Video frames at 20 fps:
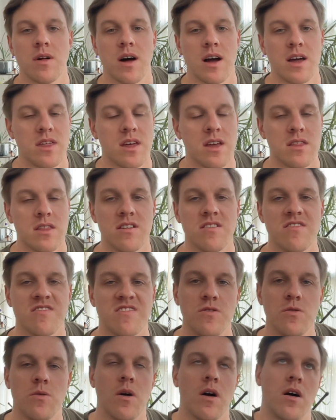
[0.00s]
I think these
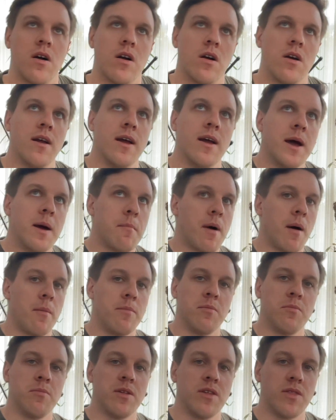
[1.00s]
2 are
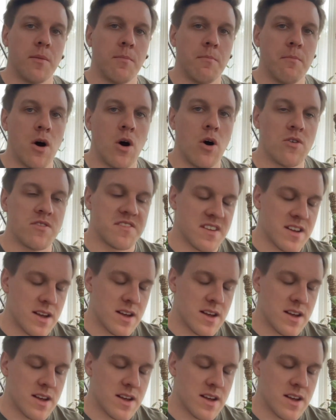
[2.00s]
probably the most